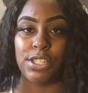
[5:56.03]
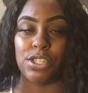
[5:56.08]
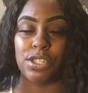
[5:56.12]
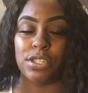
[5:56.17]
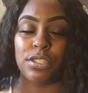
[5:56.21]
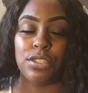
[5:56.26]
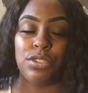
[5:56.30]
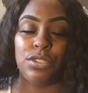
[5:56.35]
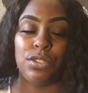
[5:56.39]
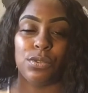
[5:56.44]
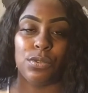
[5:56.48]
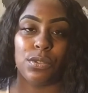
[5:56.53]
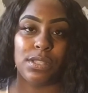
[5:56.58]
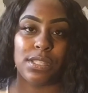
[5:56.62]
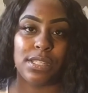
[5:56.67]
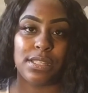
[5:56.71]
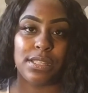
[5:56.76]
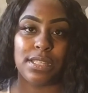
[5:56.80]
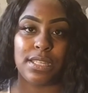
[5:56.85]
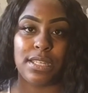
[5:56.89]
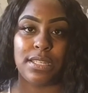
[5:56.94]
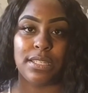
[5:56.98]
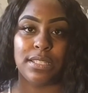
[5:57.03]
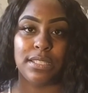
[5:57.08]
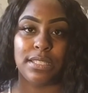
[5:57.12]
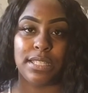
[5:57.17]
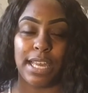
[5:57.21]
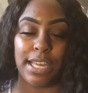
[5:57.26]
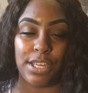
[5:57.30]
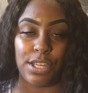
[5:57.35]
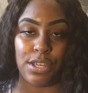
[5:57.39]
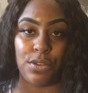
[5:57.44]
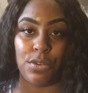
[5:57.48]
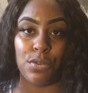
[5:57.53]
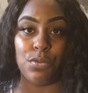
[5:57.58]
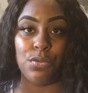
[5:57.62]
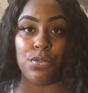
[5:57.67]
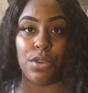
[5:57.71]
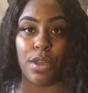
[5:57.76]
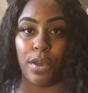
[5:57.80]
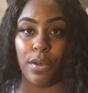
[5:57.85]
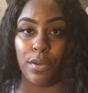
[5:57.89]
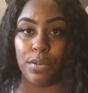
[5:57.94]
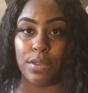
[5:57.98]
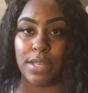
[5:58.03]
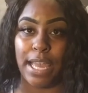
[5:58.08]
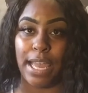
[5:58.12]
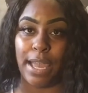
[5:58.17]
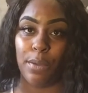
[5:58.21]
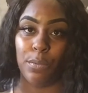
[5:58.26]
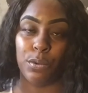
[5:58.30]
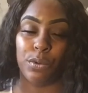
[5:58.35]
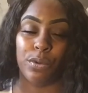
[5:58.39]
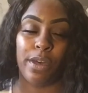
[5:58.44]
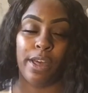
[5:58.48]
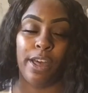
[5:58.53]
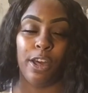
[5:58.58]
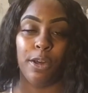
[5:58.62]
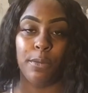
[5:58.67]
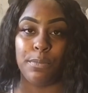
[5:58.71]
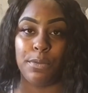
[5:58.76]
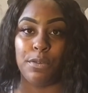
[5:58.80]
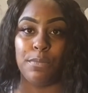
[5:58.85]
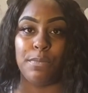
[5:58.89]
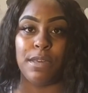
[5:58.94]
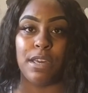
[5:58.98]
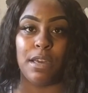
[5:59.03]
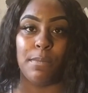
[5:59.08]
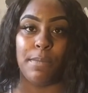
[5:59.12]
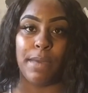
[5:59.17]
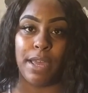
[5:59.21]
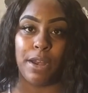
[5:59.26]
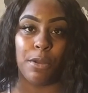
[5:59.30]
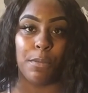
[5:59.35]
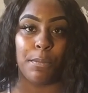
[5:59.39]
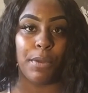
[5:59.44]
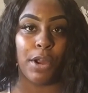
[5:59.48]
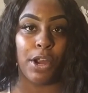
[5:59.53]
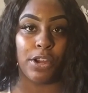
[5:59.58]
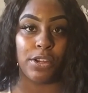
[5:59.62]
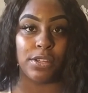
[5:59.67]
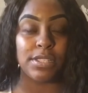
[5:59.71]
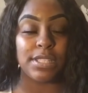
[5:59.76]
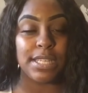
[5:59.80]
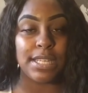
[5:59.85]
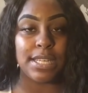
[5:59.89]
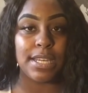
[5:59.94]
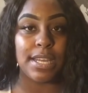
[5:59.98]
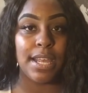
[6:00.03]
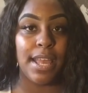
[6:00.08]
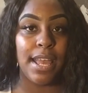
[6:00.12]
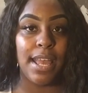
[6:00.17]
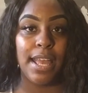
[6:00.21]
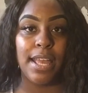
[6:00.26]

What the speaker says: just doing the things that you know that will help you be a better person,